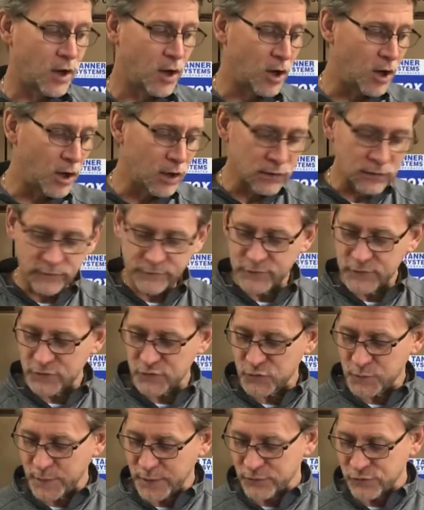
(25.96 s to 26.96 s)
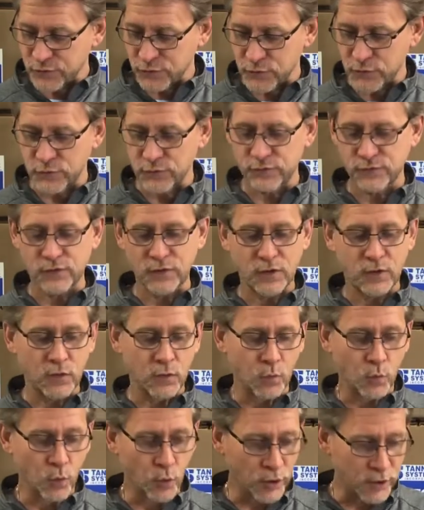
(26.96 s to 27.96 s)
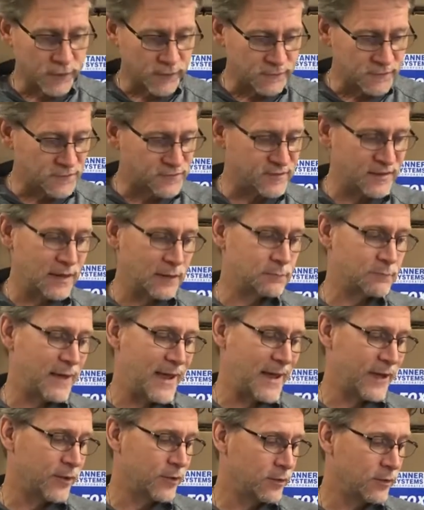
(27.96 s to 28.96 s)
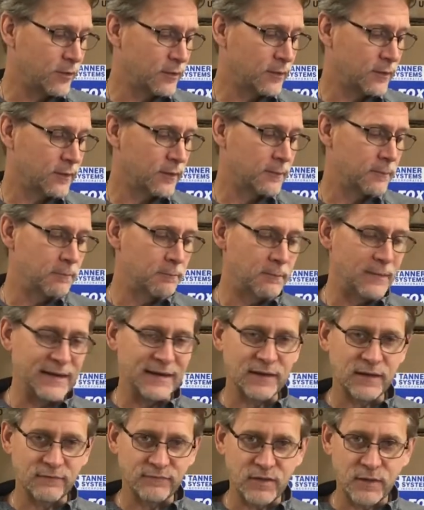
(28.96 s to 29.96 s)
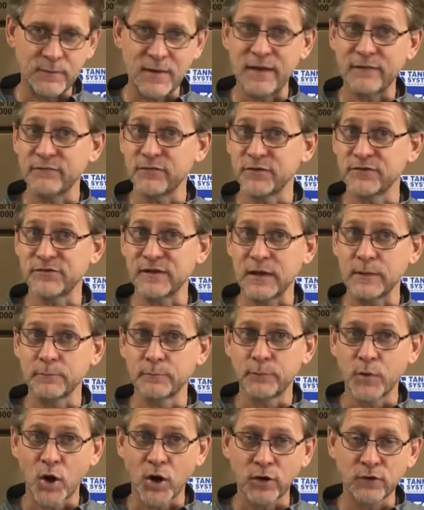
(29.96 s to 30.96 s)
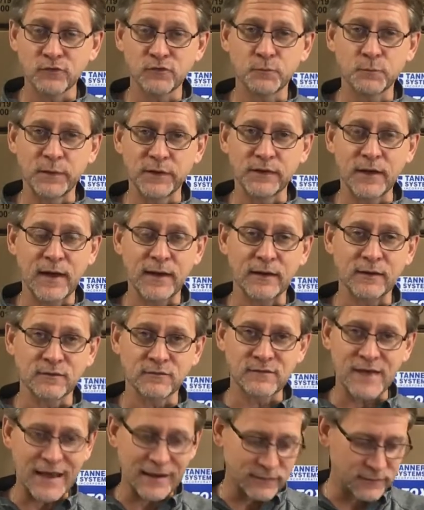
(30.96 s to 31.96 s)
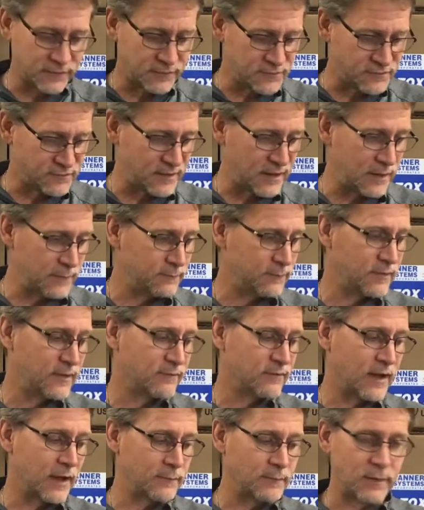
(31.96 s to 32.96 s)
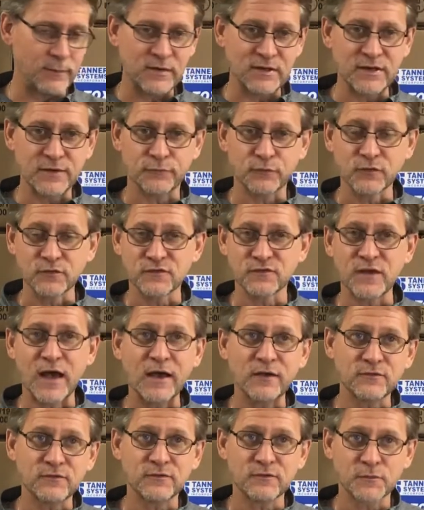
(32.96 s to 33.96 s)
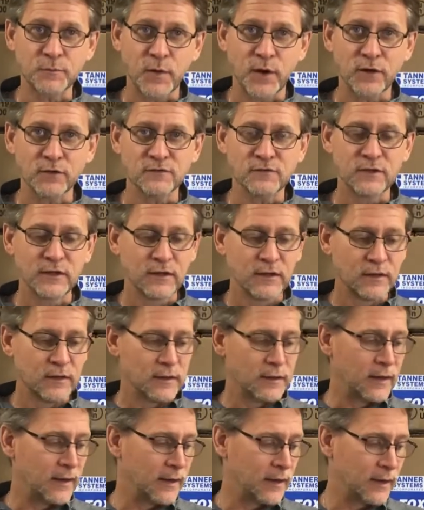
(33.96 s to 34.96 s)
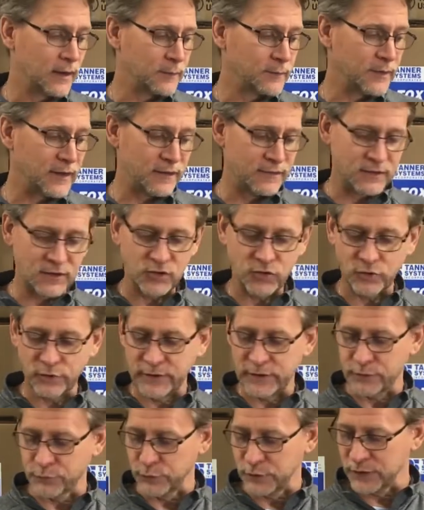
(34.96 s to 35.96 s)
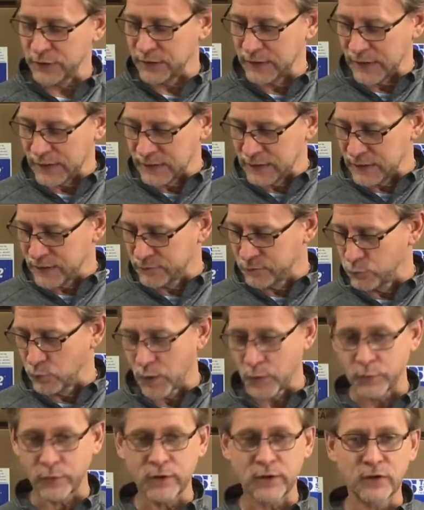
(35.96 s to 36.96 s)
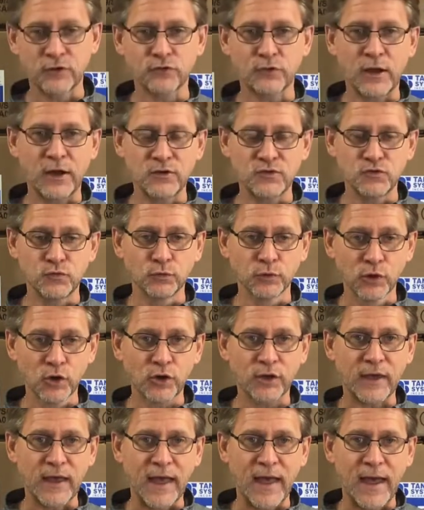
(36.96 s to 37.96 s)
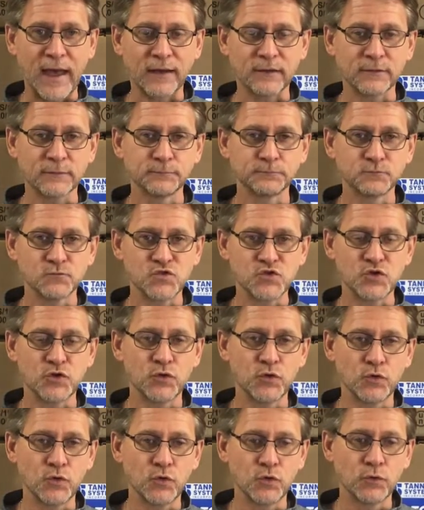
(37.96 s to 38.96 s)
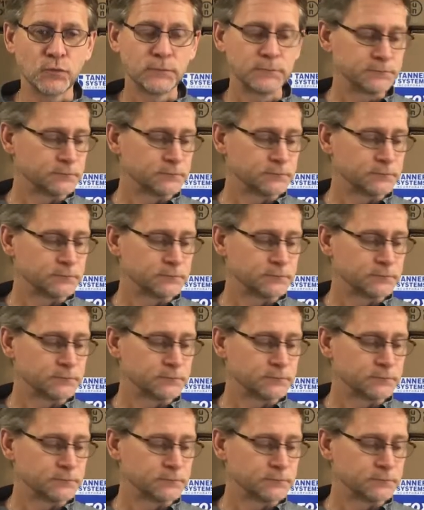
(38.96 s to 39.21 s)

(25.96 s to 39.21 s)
All of the dispensers work in the same manner. Many of them have the same parts, but not exactly the same. They've got maybe different sizes of parts, but I think you'll get a really good idea of what we're going to try to look at to